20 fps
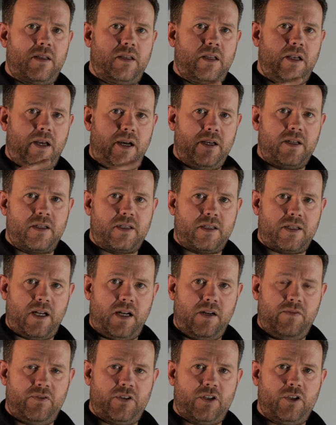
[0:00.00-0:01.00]
the light
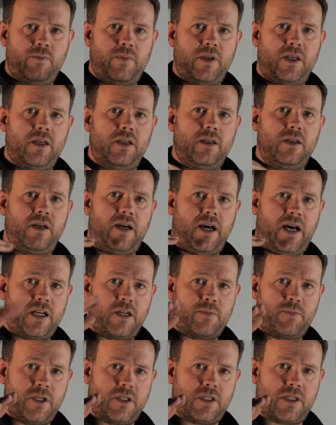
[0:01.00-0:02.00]
itself to be
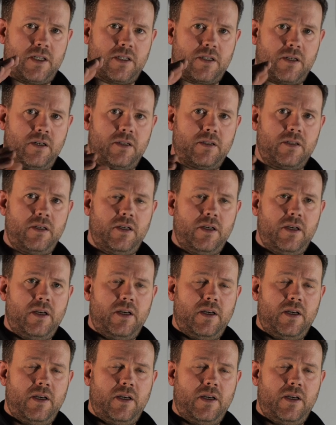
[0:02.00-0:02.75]
100% on,